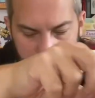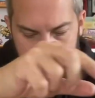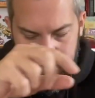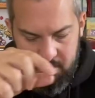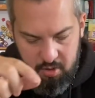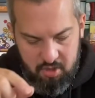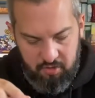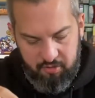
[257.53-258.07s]
are
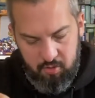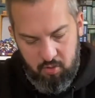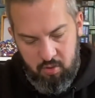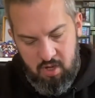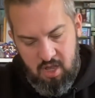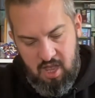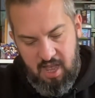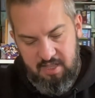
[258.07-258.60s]
beautiful,
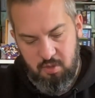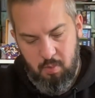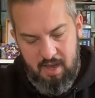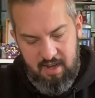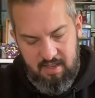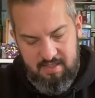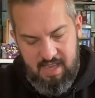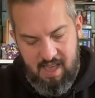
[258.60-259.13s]
as
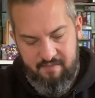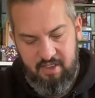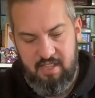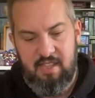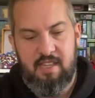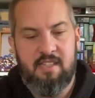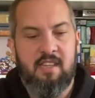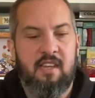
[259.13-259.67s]
well as having
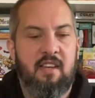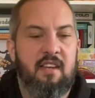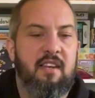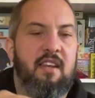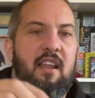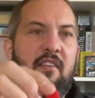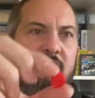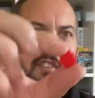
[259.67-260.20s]
these
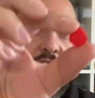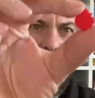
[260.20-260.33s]
lovely